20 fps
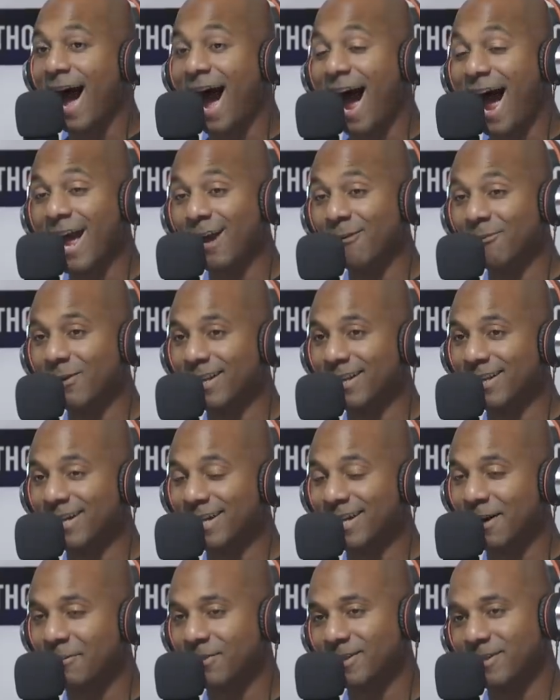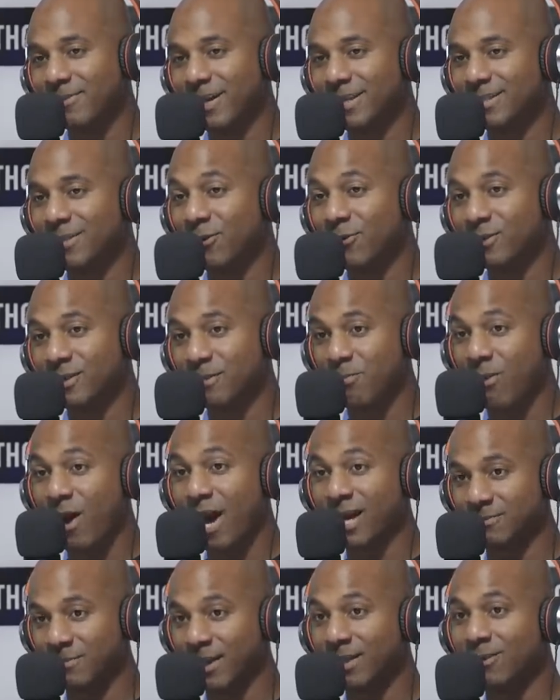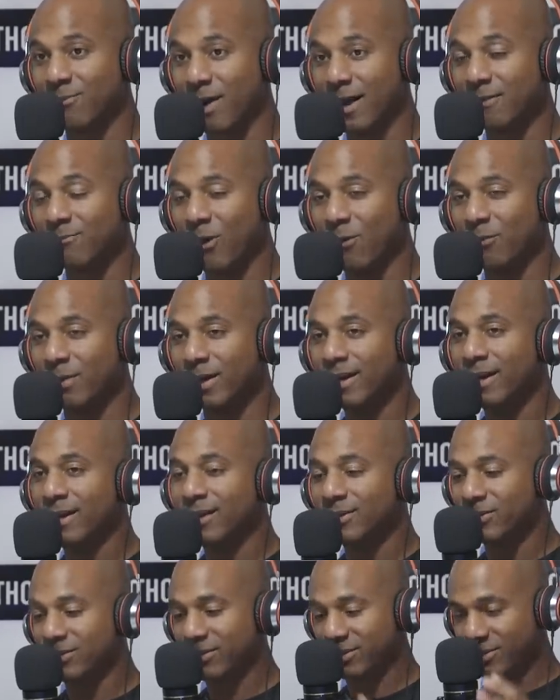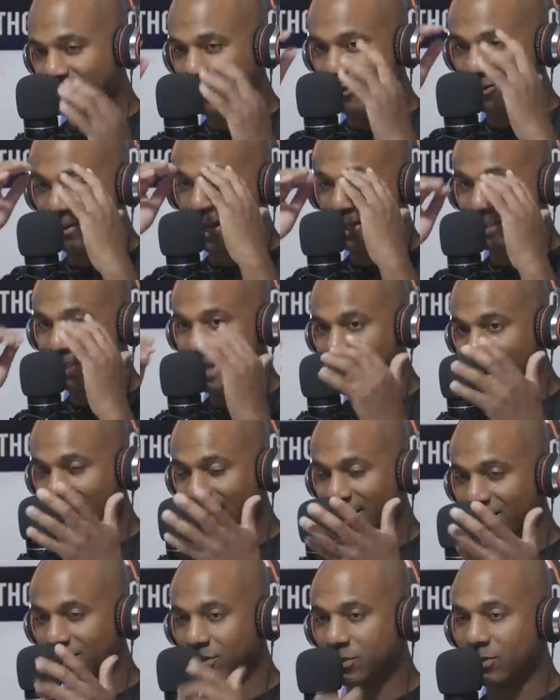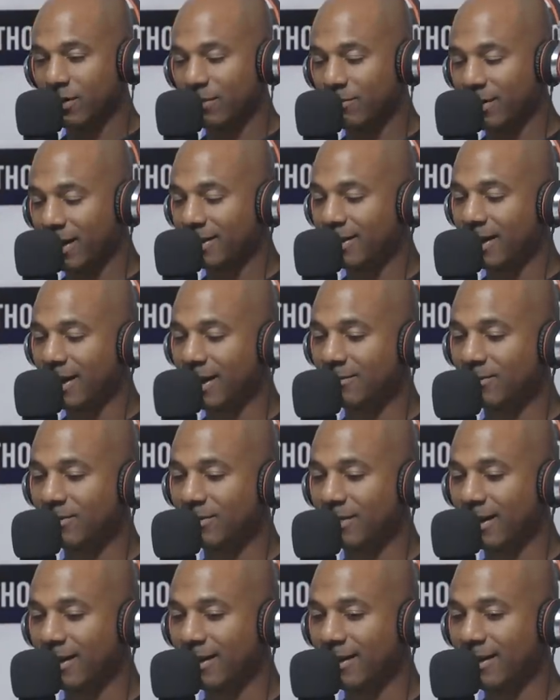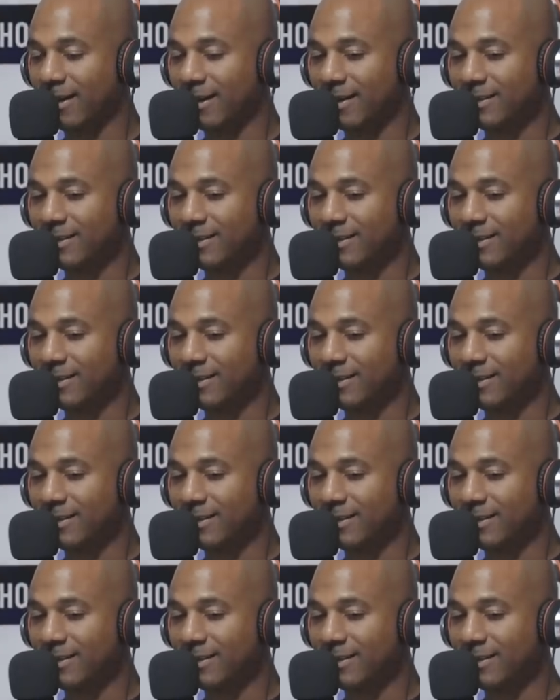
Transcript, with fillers: I ain't want to look up because I'm like, she going to surprise me at the right moment. So, said, you know, you got your head in the joint. I'm like, mm. damn, okay.